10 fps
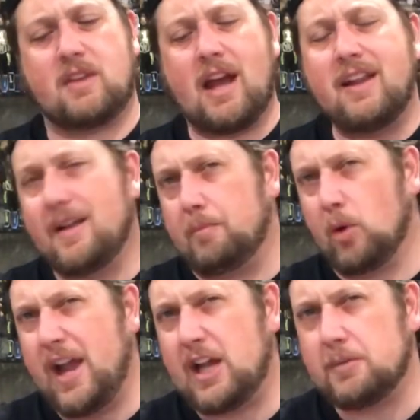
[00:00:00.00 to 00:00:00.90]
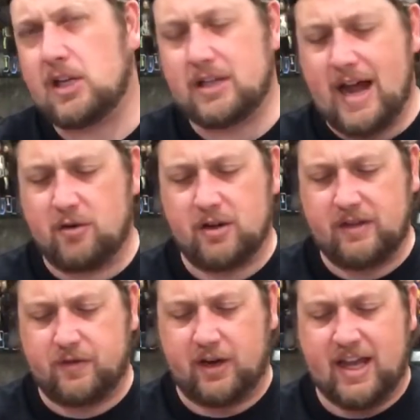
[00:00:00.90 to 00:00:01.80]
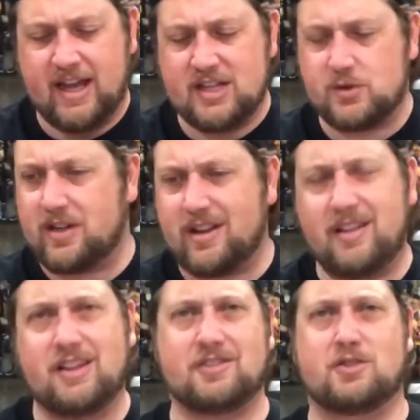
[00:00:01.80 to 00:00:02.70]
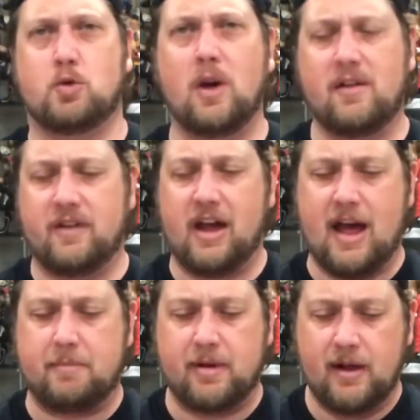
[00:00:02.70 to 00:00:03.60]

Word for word: kind of like breakable, not really for kids. I think these are 12 and up.